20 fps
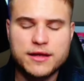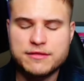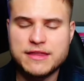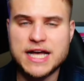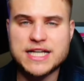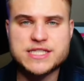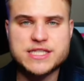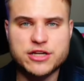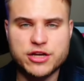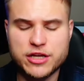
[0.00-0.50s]

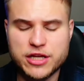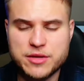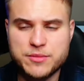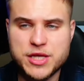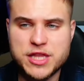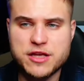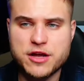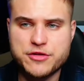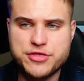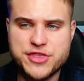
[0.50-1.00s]
That's going to
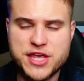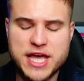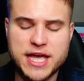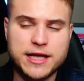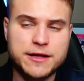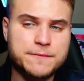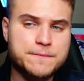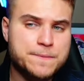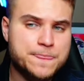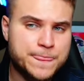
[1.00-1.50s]
be their
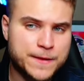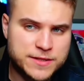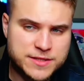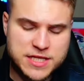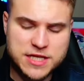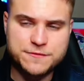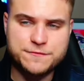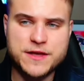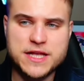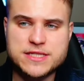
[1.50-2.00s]
thing.
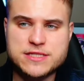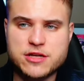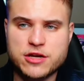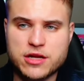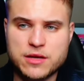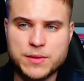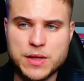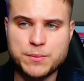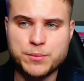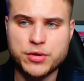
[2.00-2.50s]
Defense, they're
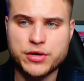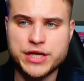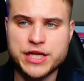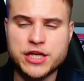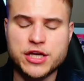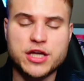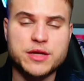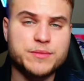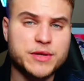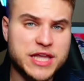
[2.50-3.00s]
going to be pretty
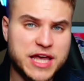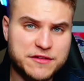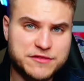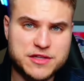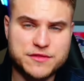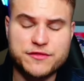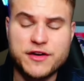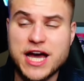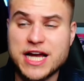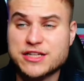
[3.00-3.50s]
good, but you have
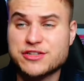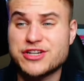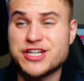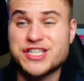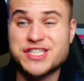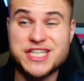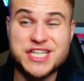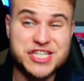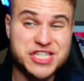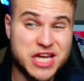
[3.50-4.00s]
to factor in
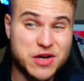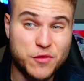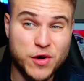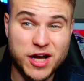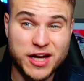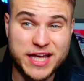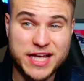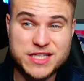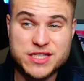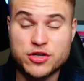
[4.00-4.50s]
TJ
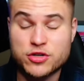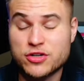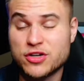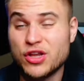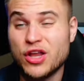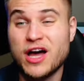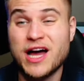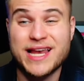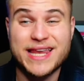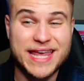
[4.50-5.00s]
Watt gets hurt a
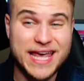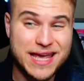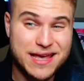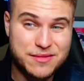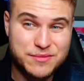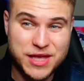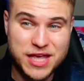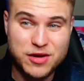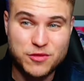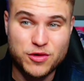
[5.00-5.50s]
lot.
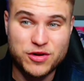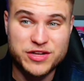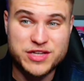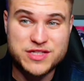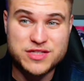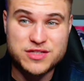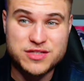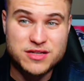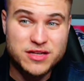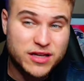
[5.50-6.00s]
Cam Hayward
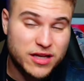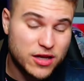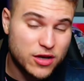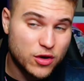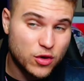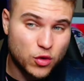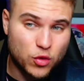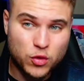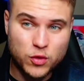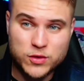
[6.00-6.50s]
is
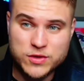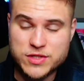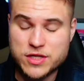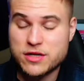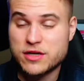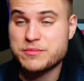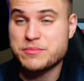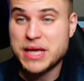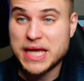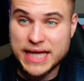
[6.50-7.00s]

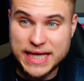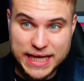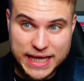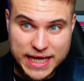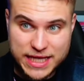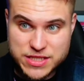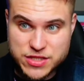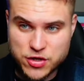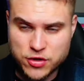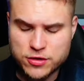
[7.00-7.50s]
older. Minka
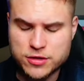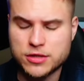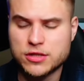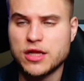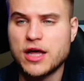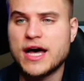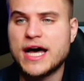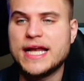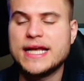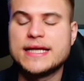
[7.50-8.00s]
gets hurt a
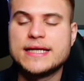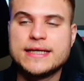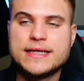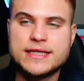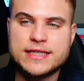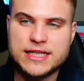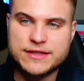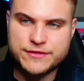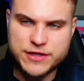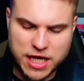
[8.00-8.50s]
lot.
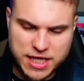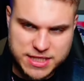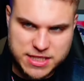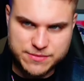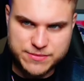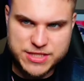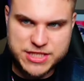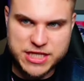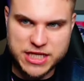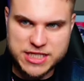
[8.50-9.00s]
They've got
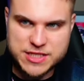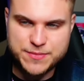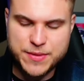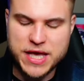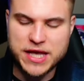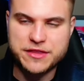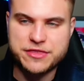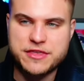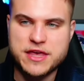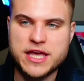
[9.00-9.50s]
some
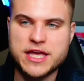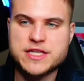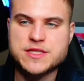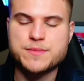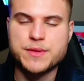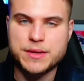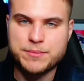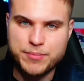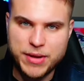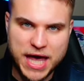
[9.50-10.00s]
suspect things,
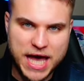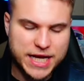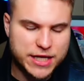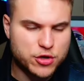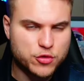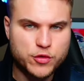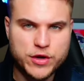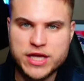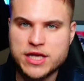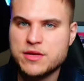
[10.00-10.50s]
but Pat
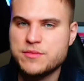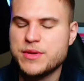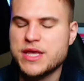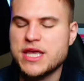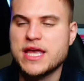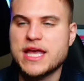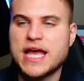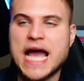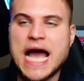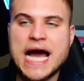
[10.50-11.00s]
Queen
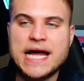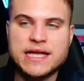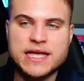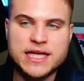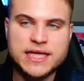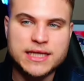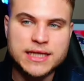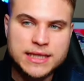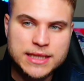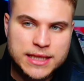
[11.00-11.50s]
being
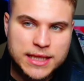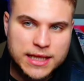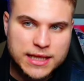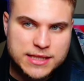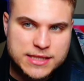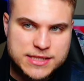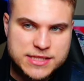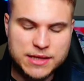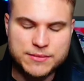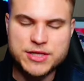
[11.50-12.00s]
added.
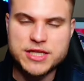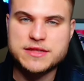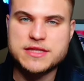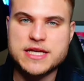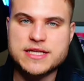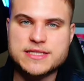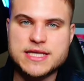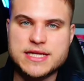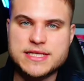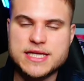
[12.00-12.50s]
Some of the
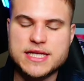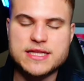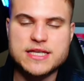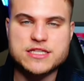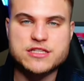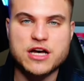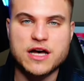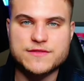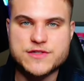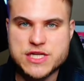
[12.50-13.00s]
things they did this
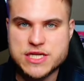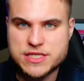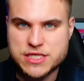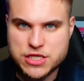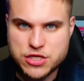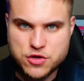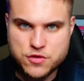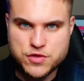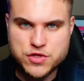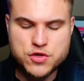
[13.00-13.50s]

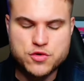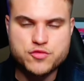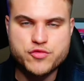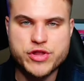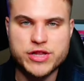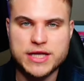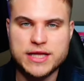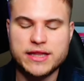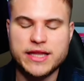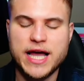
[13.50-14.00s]
offseason you do
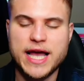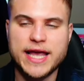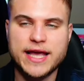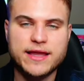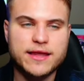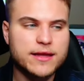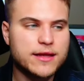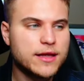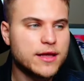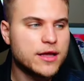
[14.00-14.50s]
really
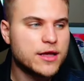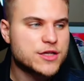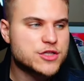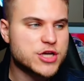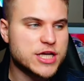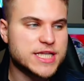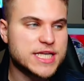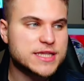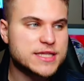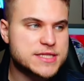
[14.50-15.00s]
like. So
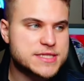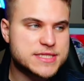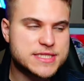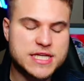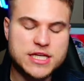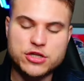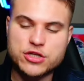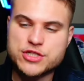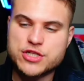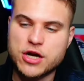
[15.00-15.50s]
I think the
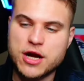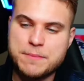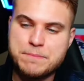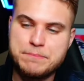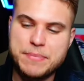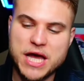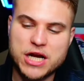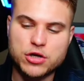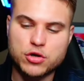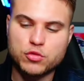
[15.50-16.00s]
Steelers are a
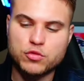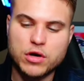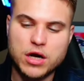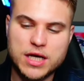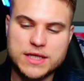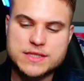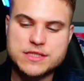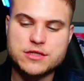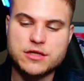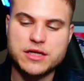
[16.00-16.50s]
better
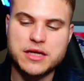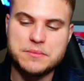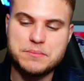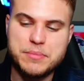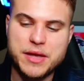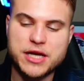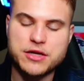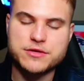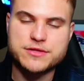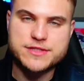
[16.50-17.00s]
roster and a
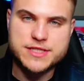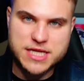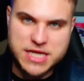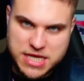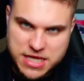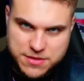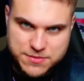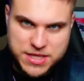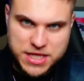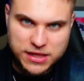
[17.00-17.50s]
better
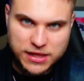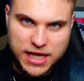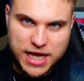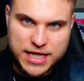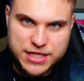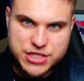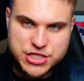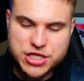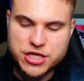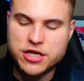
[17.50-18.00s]
team than
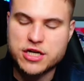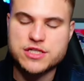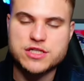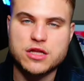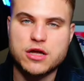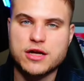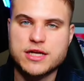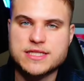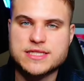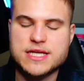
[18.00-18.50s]
last year as
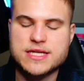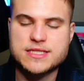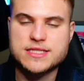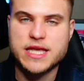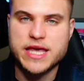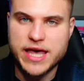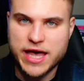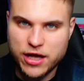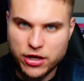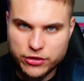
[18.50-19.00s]
long as they
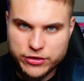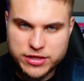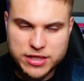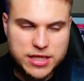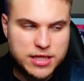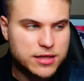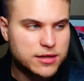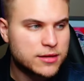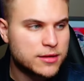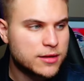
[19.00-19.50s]
stay
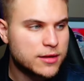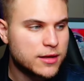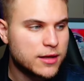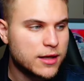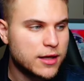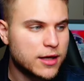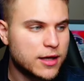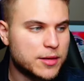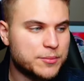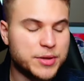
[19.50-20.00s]
healthy.
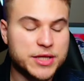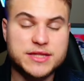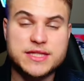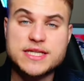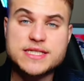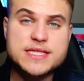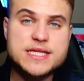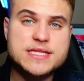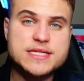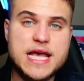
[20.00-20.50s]
But
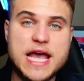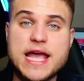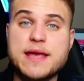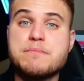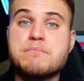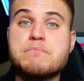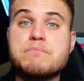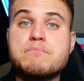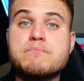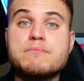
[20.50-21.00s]
this is
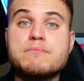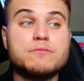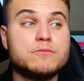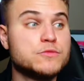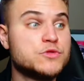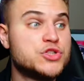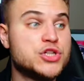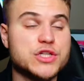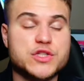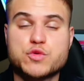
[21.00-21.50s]
a
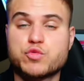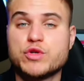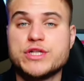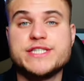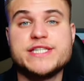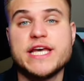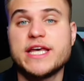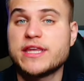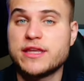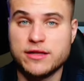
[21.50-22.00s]
just
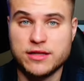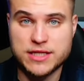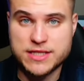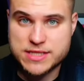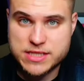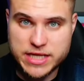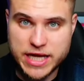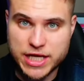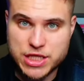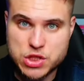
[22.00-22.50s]
ridiculous
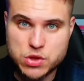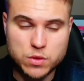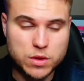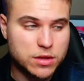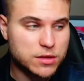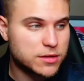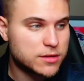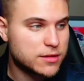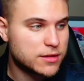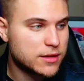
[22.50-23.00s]

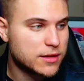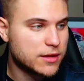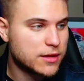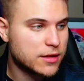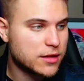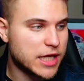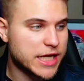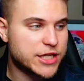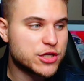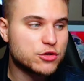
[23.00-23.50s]
schedule.
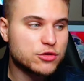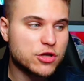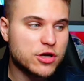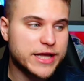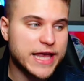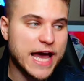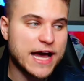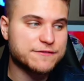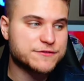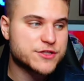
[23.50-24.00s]
Like, you
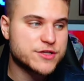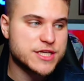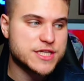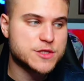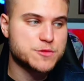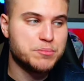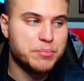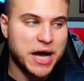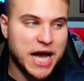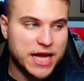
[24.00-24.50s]
look after
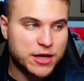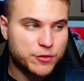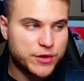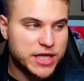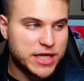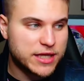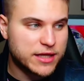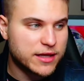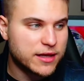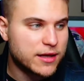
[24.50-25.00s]
this bye
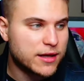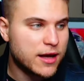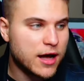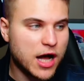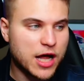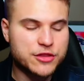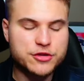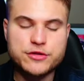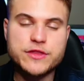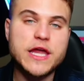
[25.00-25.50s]
week,
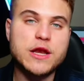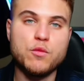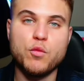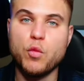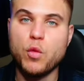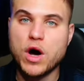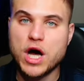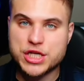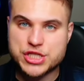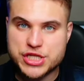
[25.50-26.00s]
other than
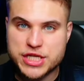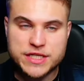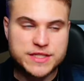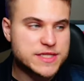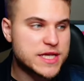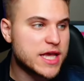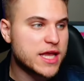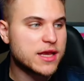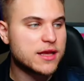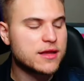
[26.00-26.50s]

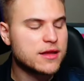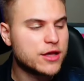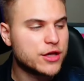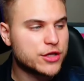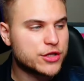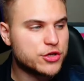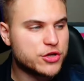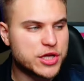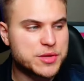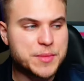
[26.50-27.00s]
Washington,
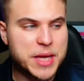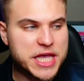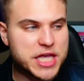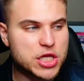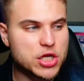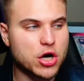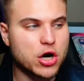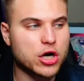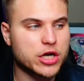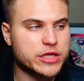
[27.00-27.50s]
you could make
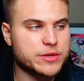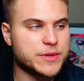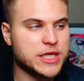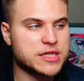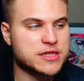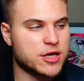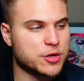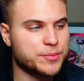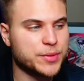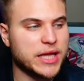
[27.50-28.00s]
an
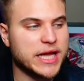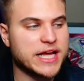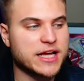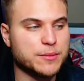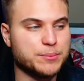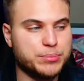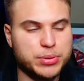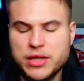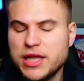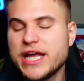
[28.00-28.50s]
argument they're playing a
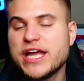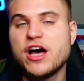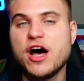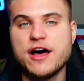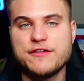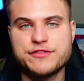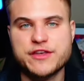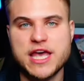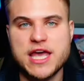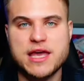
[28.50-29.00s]

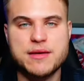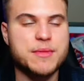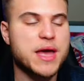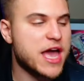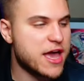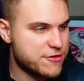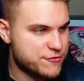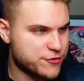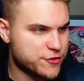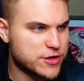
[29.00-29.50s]
playoff game
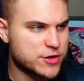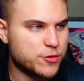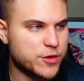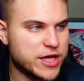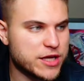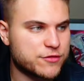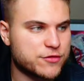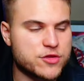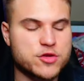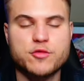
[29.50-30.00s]
every
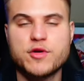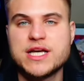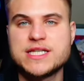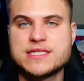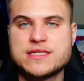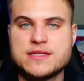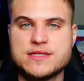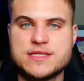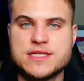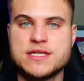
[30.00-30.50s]
week for the rest
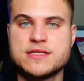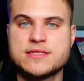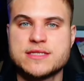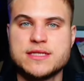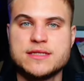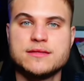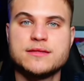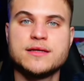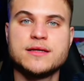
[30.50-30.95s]
of the season.